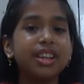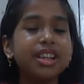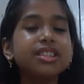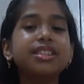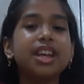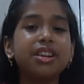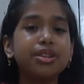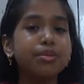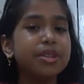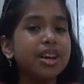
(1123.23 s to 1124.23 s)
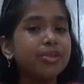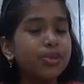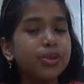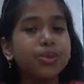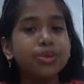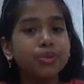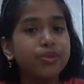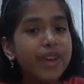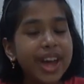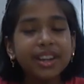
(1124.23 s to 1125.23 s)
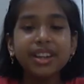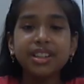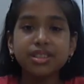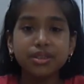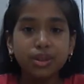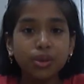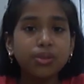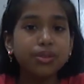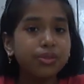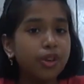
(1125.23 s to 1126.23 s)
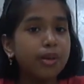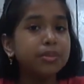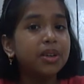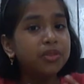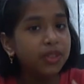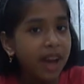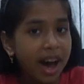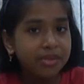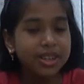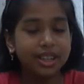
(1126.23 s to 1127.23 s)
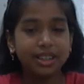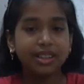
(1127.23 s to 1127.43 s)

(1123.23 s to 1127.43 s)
is said to be a fruit when it is grown from the flower.